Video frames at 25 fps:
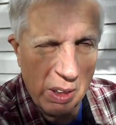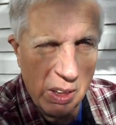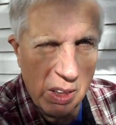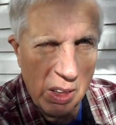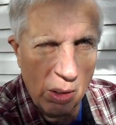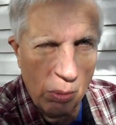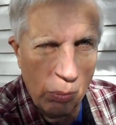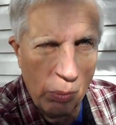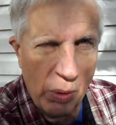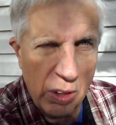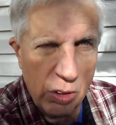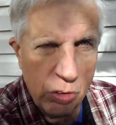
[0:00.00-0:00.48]
I
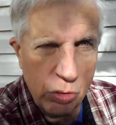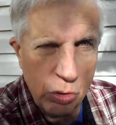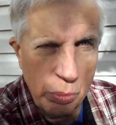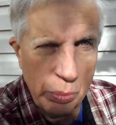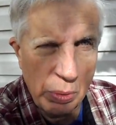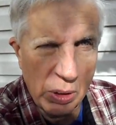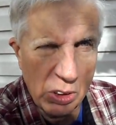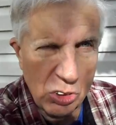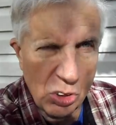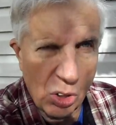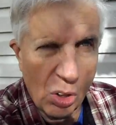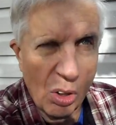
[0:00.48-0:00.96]
can't wait
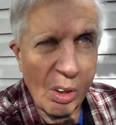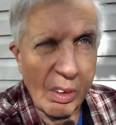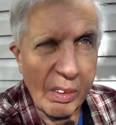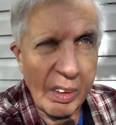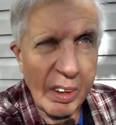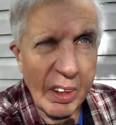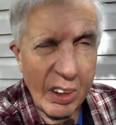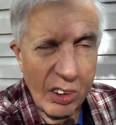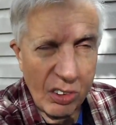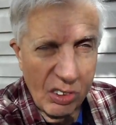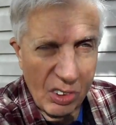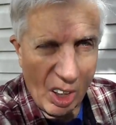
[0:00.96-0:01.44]
too much
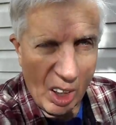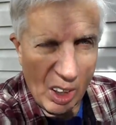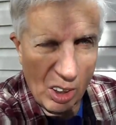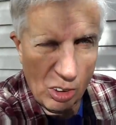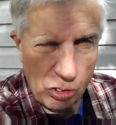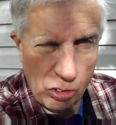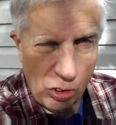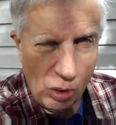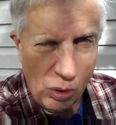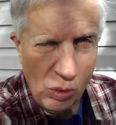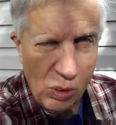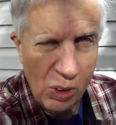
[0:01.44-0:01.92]
longer. It gets
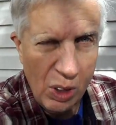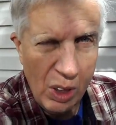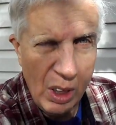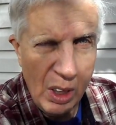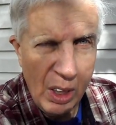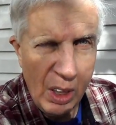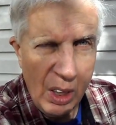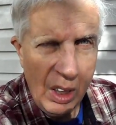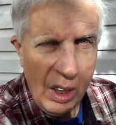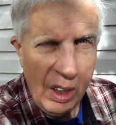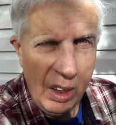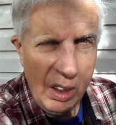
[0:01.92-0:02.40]
dark so
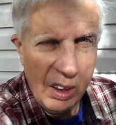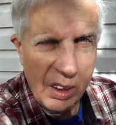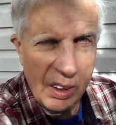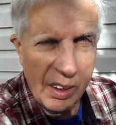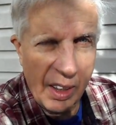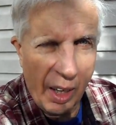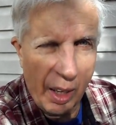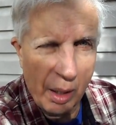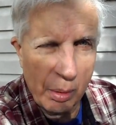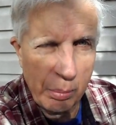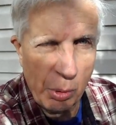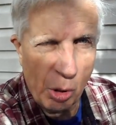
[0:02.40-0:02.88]

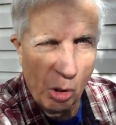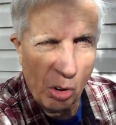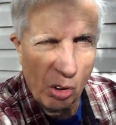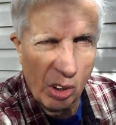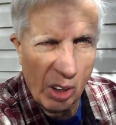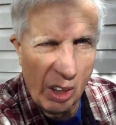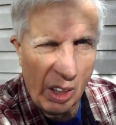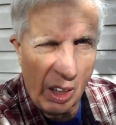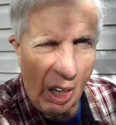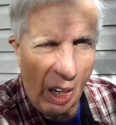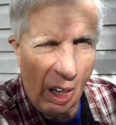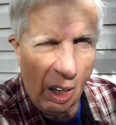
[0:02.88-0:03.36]
damn
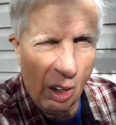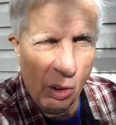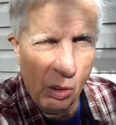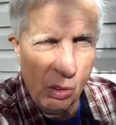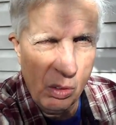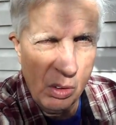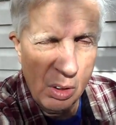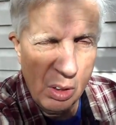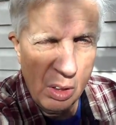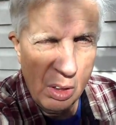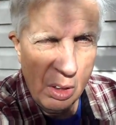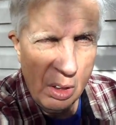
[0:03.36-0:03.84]
early now,